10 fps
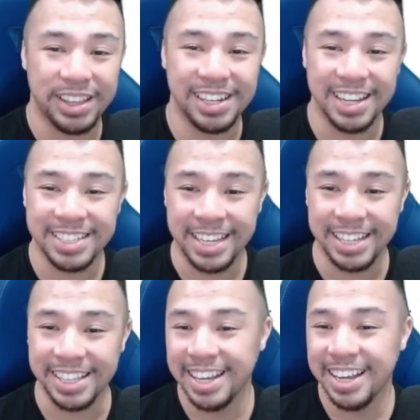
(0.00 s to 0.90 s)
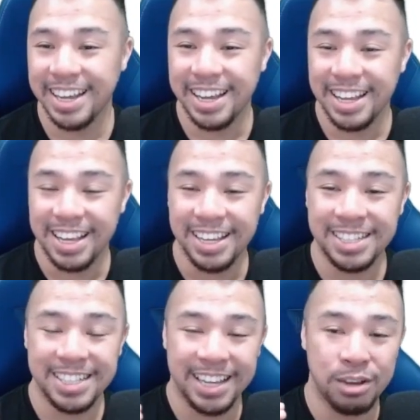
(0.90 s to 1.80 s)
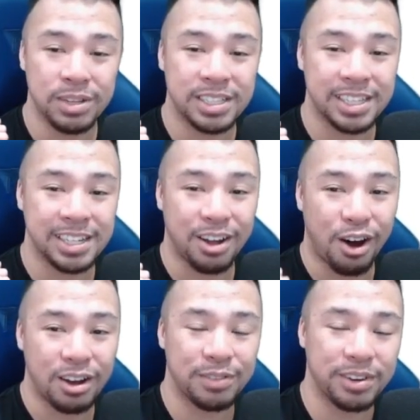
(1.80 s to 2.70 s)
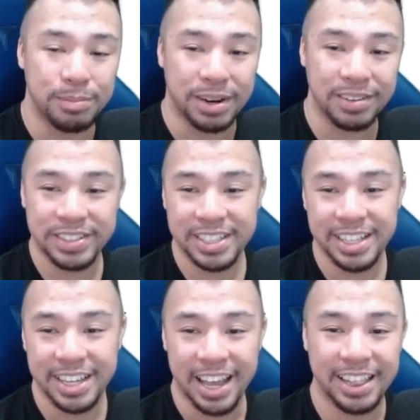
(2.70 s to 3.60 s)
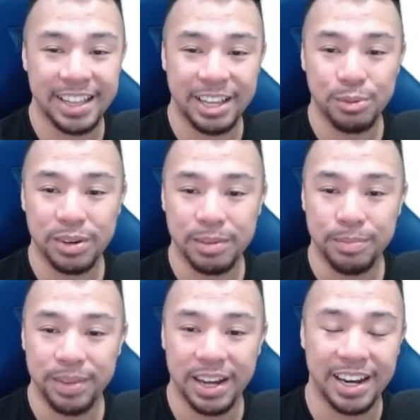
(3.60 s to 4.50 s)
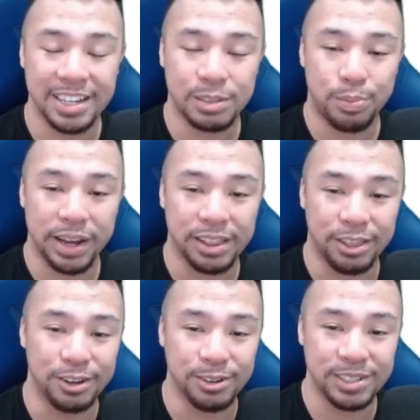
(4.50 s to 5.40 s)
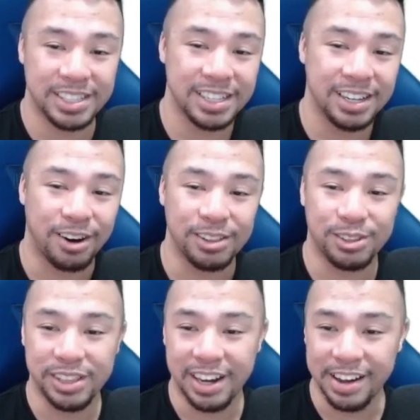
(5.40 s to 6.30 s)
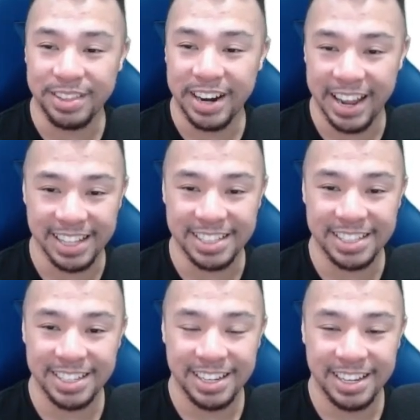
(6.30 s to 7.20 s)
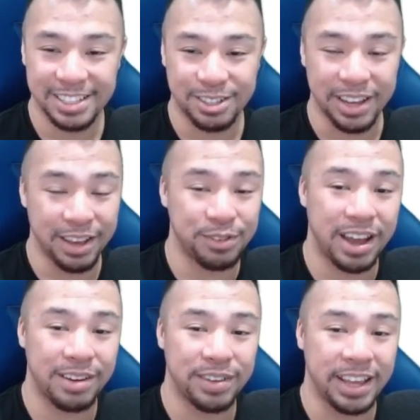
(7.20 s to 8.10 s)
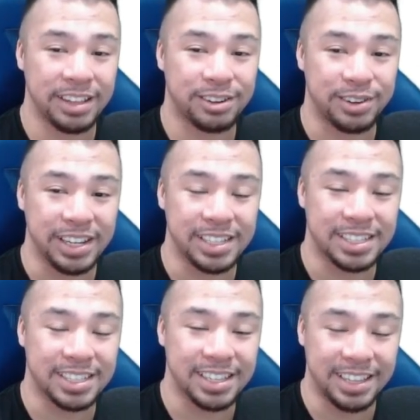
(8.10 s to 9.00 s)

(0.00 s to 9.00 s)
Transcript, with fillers: didn't I see it? His he will steal all of your buffs and then he will uh, spread those onto the other heads. So if you have increased